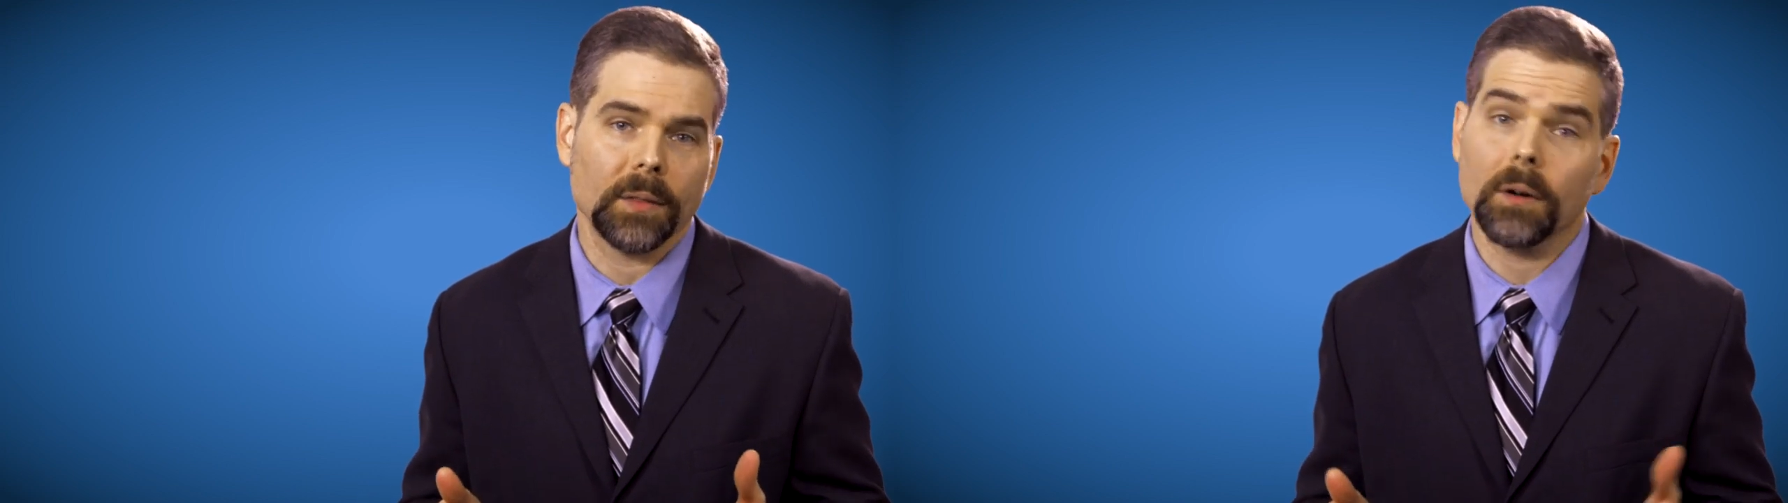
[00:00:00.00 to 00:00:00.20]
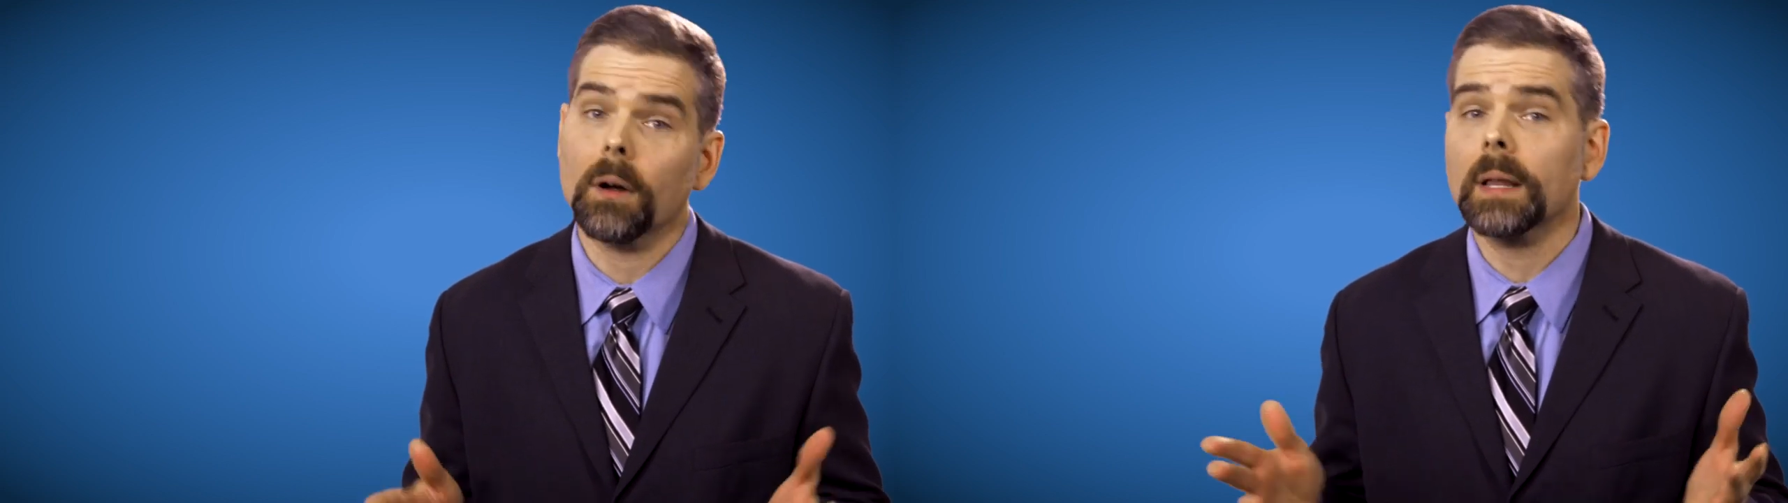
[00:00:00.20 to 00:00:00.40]

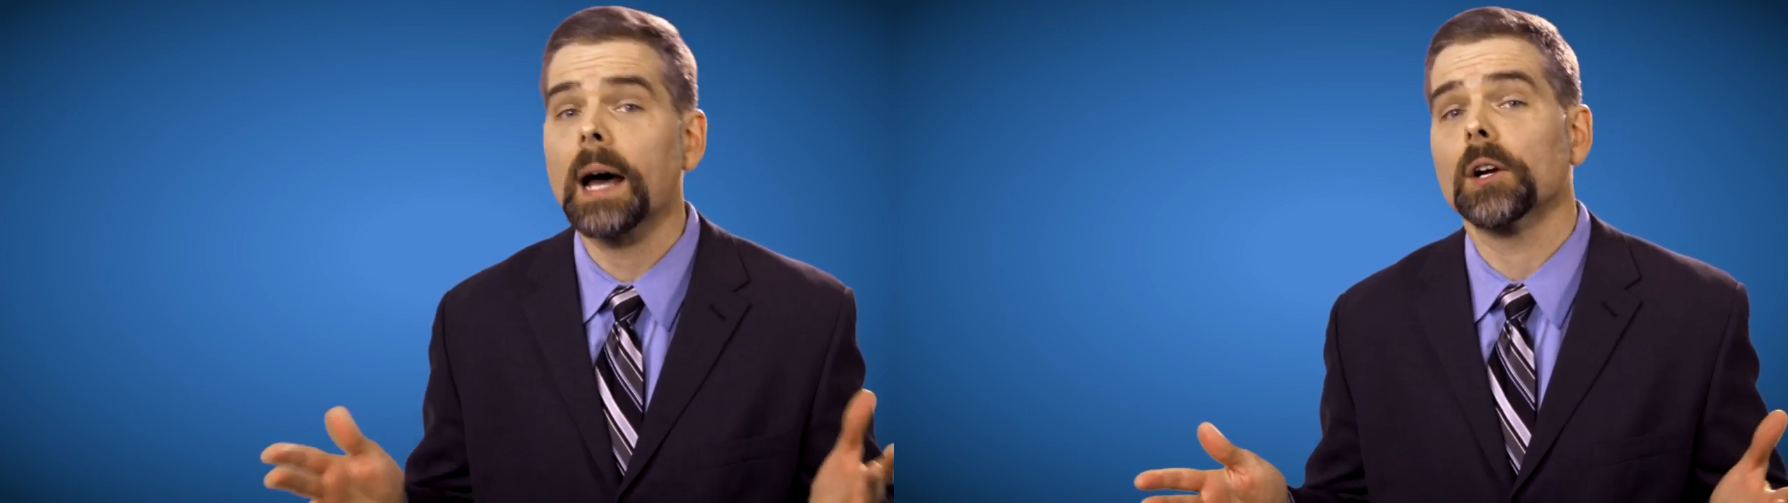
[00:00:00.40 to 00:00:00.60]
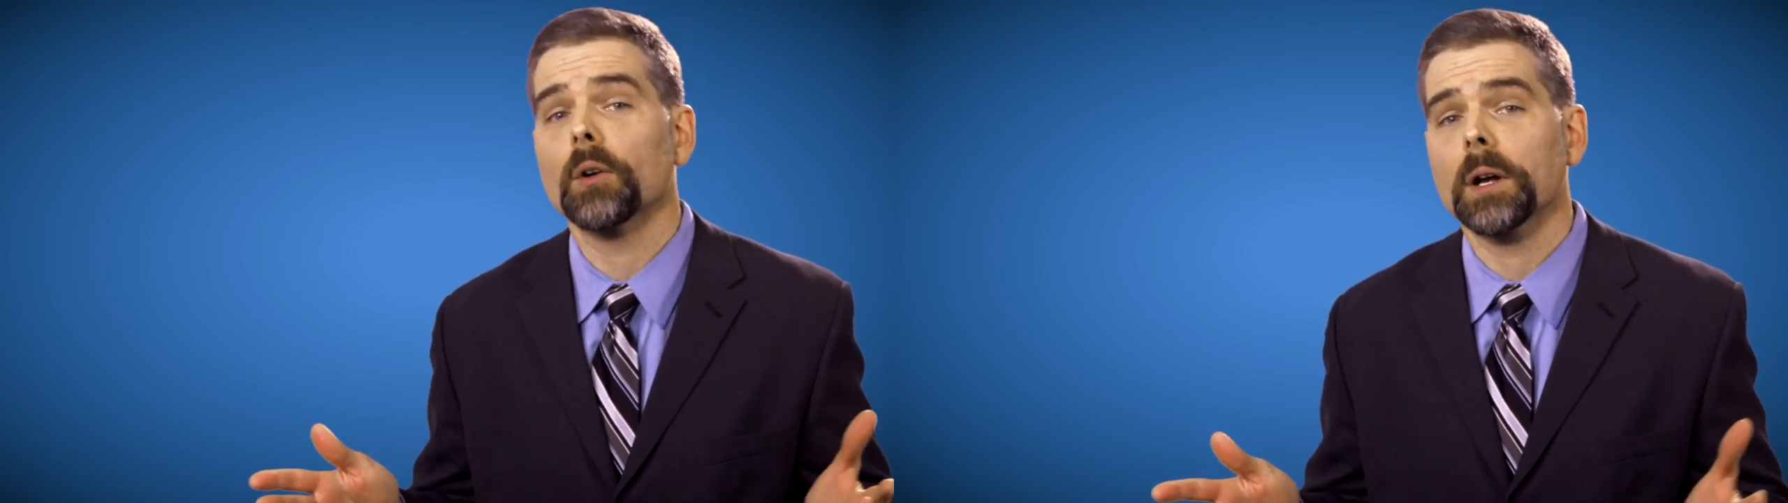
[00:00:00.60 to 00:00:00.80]
there are a
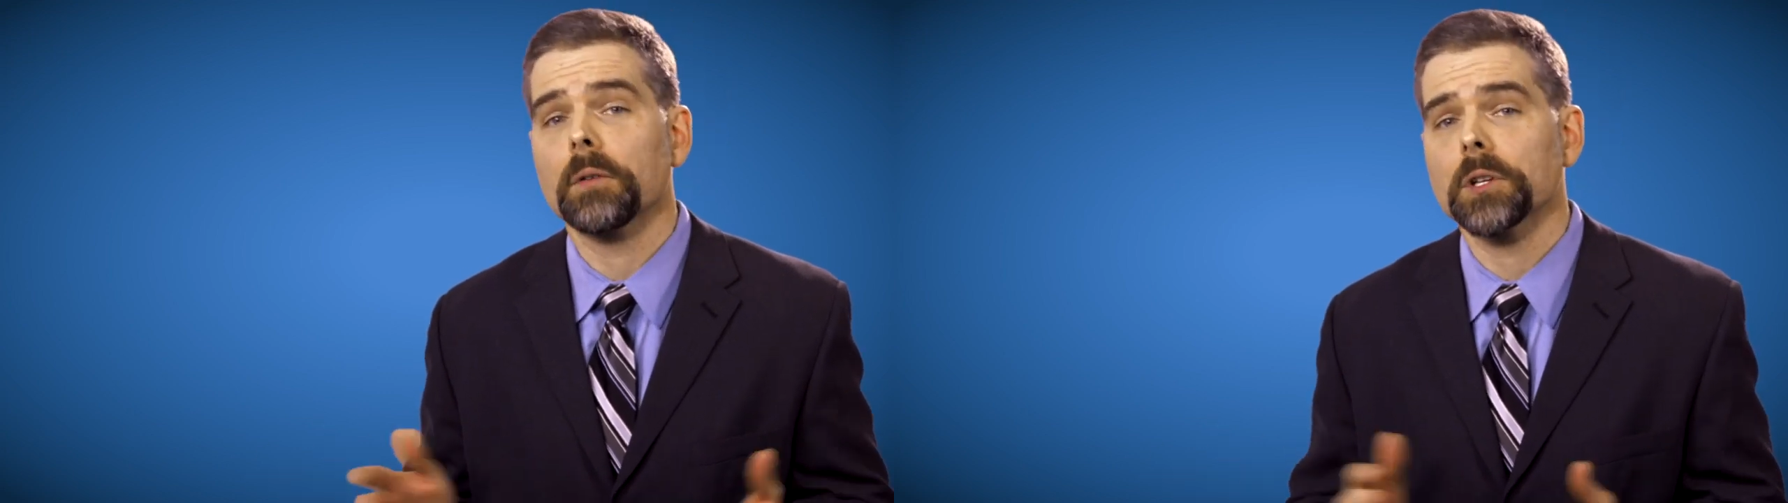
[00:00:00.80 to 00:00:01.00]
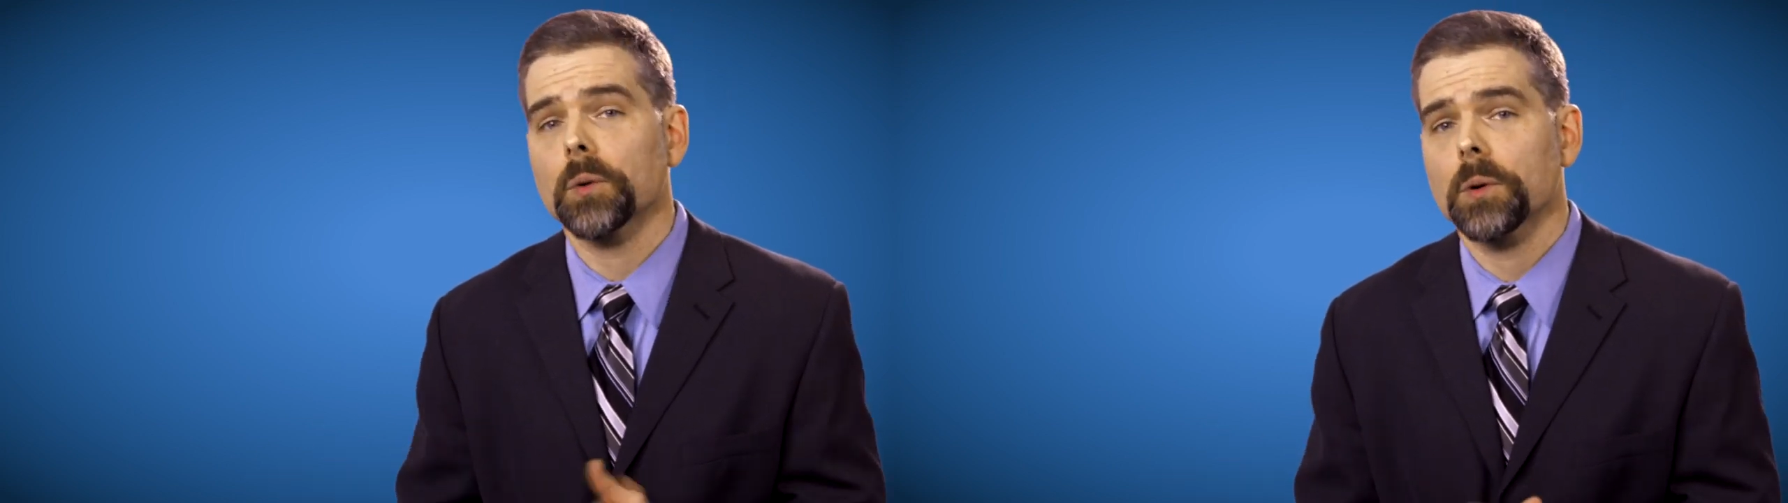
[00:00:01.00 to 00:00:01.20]
lot of great
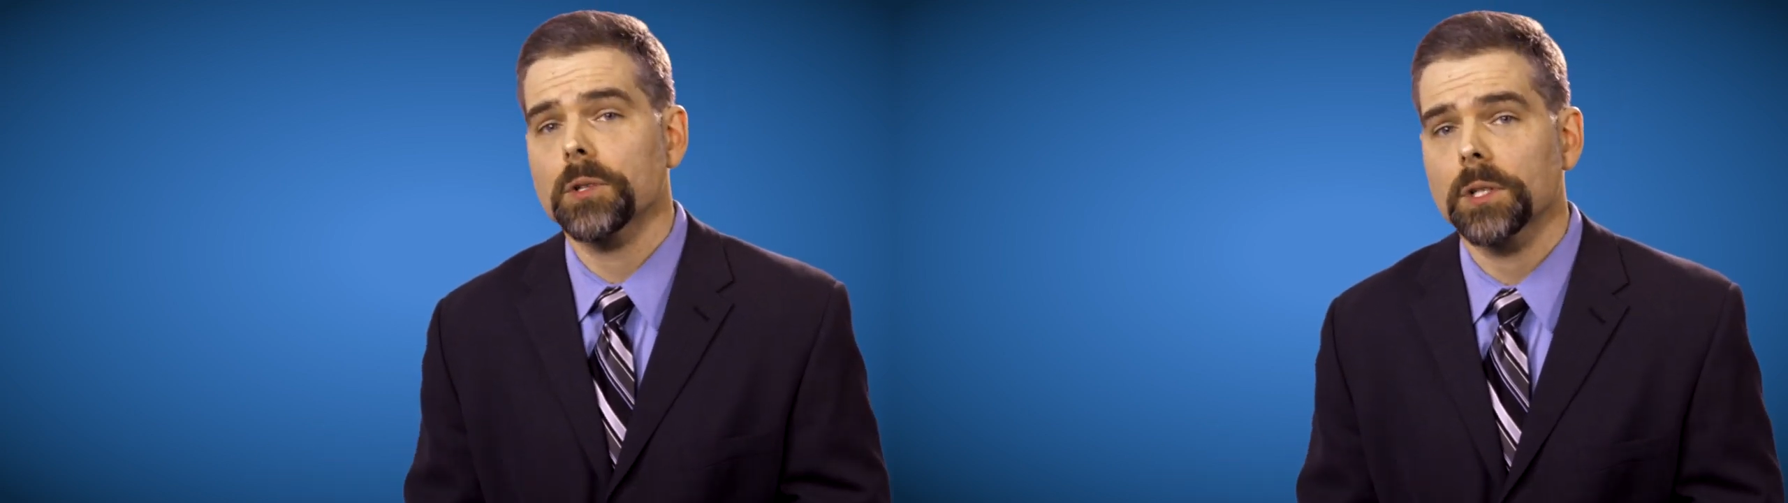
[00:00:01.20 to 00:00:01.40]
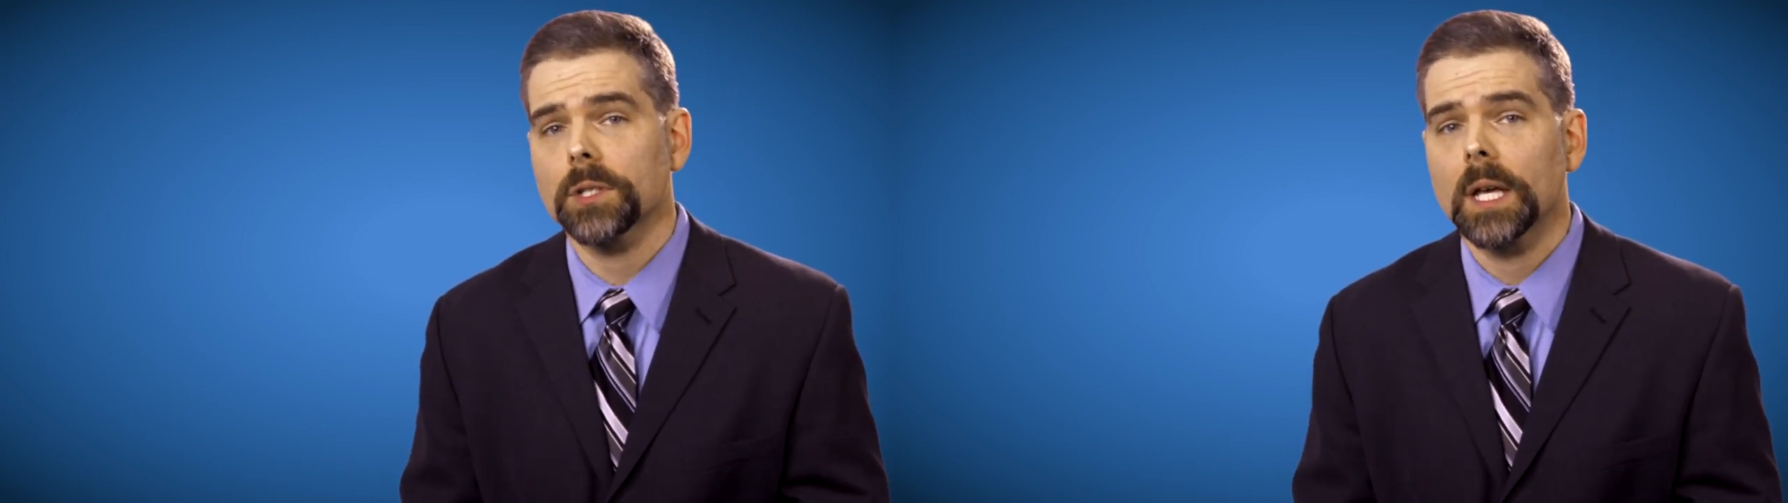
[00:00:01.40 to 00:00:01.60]

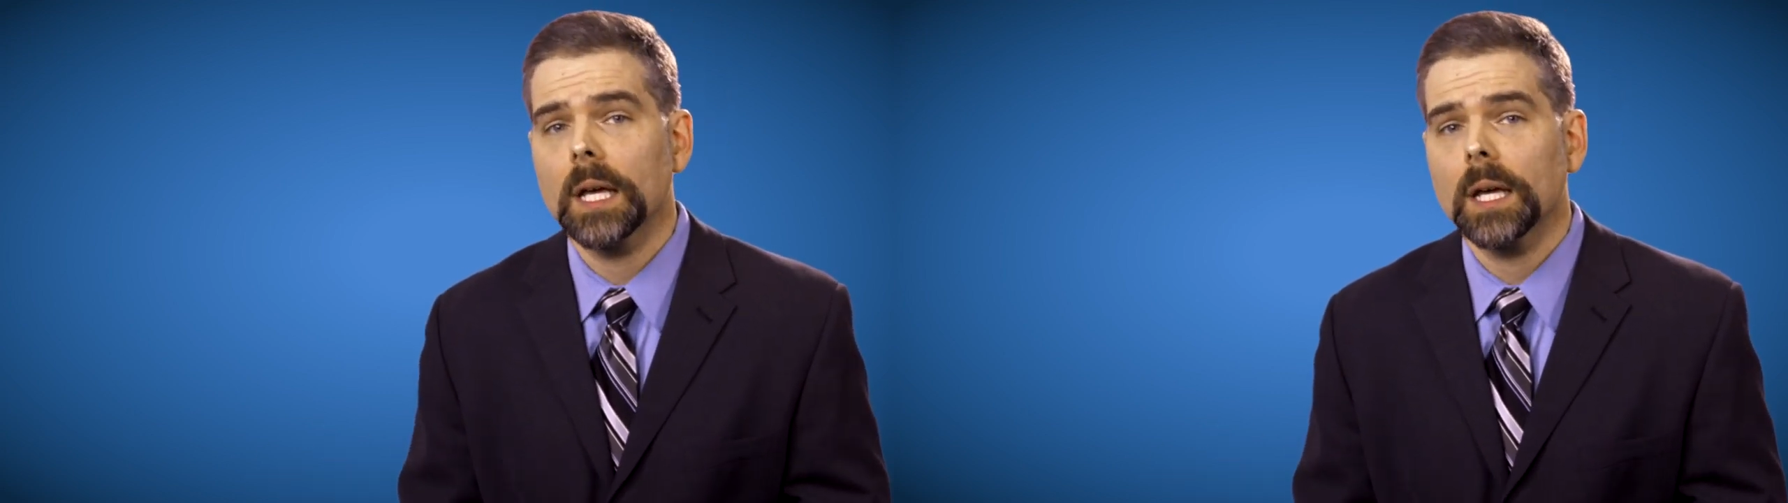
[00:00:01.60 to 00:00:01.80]
resources.